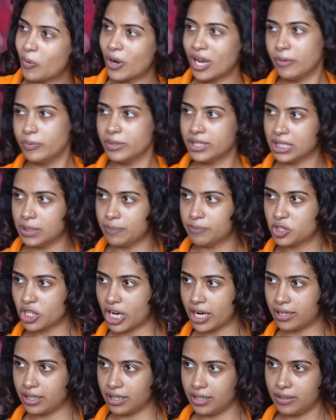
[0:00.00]
while we keep chatting. I can
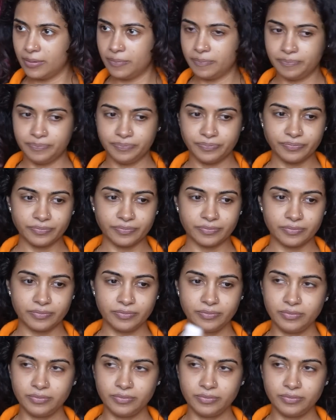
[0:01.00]
chatting. Put some on mine and